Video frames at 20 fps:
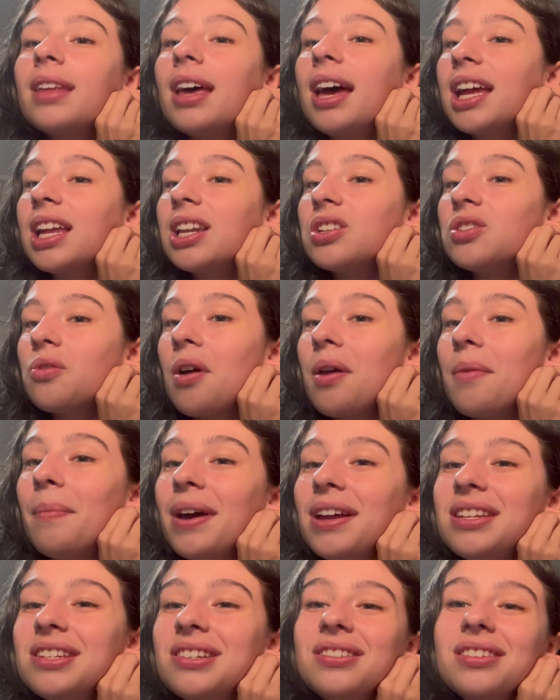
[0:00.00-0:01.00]
I enjoyed
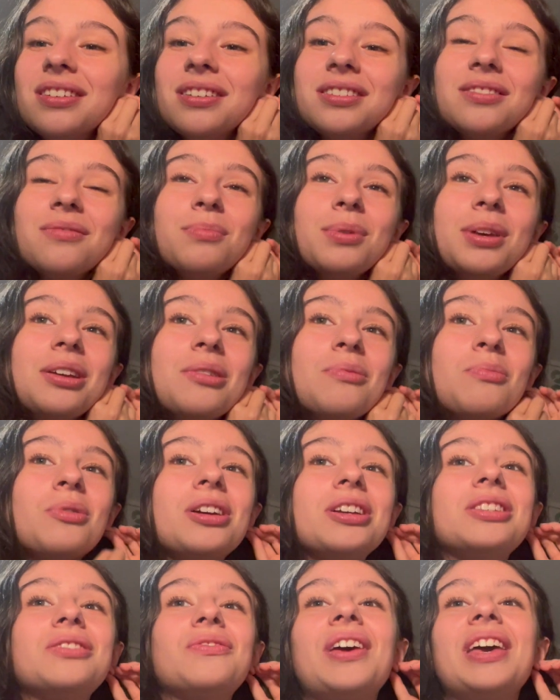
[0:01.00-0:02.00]
my two years of being a
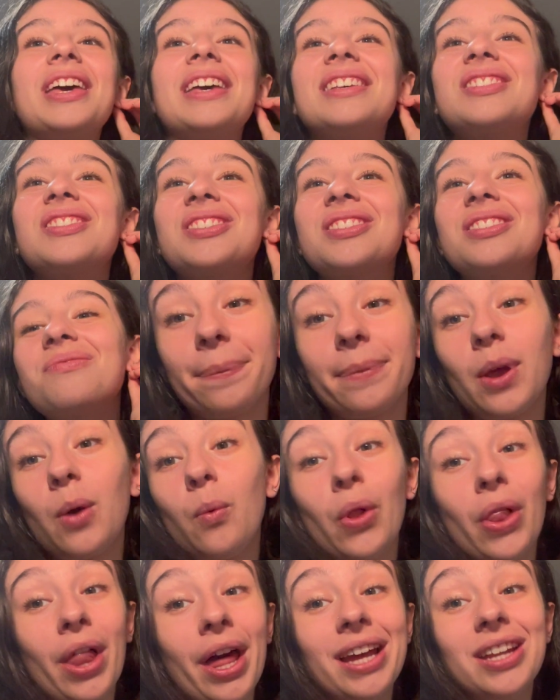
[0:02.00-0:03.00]
brace face.
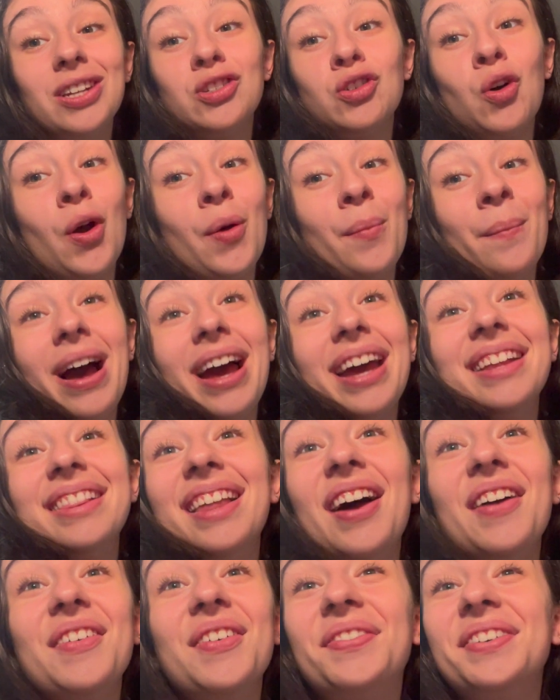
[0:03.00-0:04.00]
Will I enjoy my
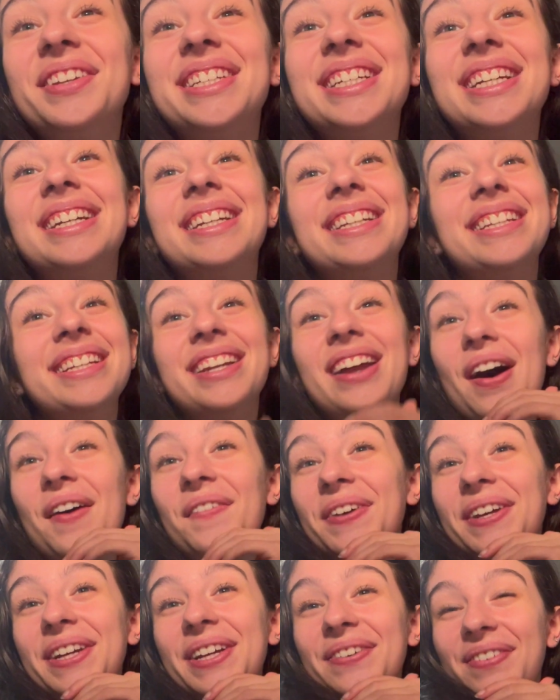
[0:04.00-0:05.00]
life of eternity not
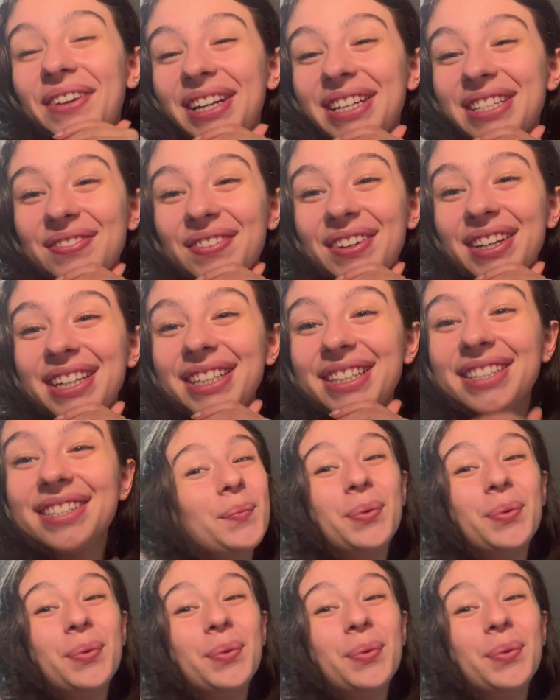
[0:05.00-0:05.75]
being a brace face?